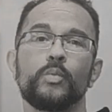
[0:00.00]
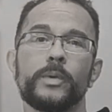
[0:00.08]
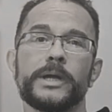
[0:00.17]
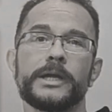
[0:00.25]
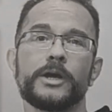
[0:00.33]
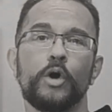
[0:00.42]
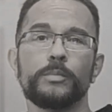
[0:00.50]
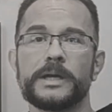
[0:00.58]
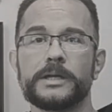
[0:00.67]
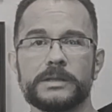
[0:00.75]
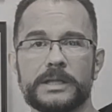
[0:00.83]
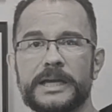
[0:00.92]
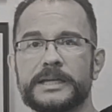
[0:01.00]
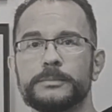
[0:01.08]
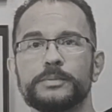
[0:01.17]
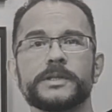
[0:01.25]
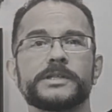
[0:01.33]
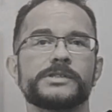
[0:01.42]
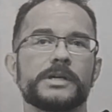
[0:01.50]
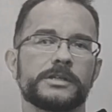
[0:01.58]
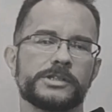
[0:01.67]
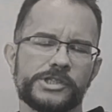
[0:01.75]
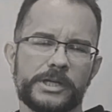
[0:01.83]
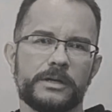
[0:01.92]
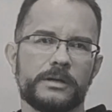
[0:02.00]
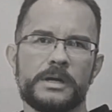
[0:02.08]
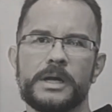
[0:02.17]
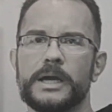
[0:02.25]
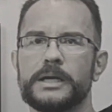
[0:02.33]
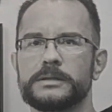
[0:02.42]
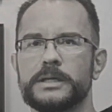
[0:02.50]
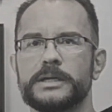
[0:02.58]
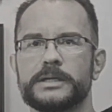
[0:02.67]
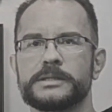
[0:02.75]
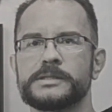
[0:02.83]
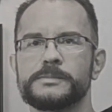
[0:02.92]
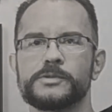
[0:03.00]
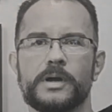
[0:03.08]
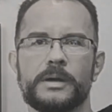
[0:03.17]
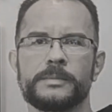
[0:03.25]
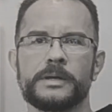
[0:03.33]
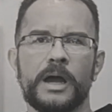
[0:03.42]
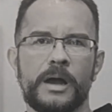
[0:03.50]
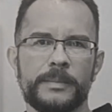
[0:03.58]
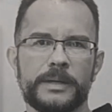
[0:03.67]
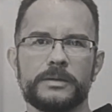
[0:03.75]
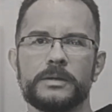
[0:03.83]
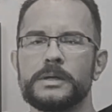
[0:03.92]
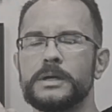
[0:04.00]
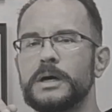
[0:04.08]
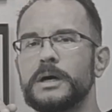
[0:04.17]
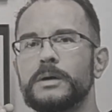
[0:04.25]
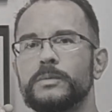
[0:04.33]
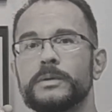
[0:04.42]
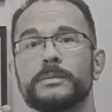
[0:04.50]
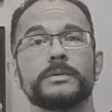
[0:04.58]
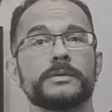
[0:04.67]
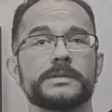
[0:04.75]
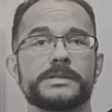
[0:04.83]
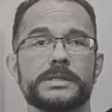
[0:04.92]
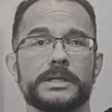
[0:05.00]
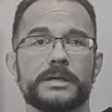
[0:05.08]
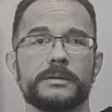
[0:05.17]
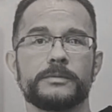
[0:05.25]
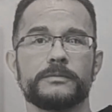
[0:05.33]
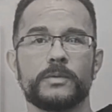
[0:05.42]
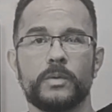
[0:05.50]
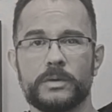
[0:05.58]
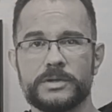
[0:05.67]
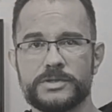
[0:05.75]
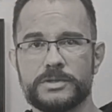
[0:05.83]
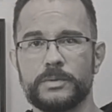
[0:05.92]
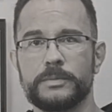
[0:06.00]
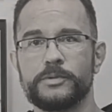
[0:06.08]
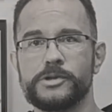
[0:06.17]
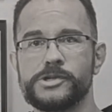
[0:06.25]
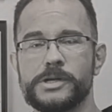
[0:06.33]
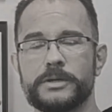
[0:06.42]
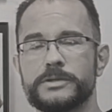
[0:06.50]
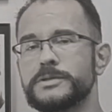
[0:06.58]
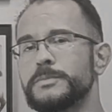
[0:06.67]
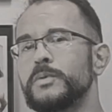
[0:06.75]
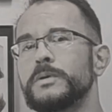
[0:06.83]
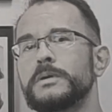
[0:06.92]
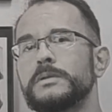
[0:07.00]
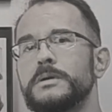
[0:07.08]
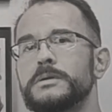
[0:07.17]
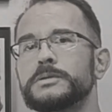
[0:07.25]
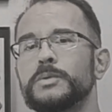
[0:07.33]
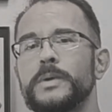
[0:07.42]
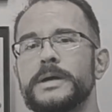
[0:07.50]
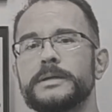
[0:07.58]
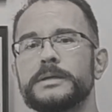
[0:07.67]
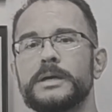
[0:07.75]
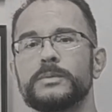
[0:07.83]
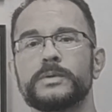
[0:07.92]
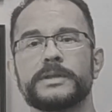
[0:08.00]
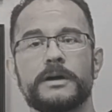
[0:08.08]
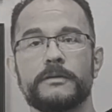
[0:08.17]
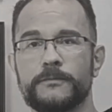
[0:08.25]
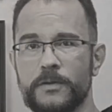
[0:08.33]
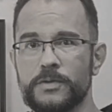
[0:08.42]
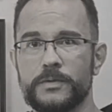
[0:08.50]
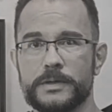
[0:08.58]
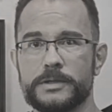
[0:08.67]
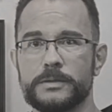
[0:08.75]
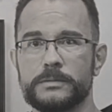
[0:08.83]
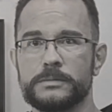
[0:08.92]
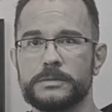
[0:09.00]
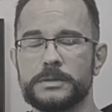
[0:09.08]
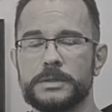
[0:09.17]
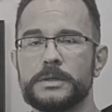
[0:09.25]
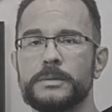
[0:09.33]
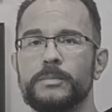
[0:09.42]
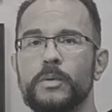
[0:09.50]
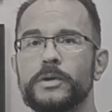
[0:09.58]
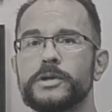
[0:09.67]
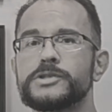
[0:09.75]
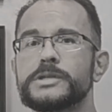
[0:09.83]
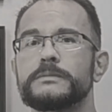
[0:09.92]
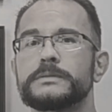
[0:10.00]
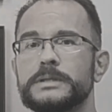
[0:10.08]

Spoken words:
we hope that you like it. Please share and like and subscribe and comment. We want to blow this thing up, of course. So we appreciate your support along the way. And without further ado, pour yourself a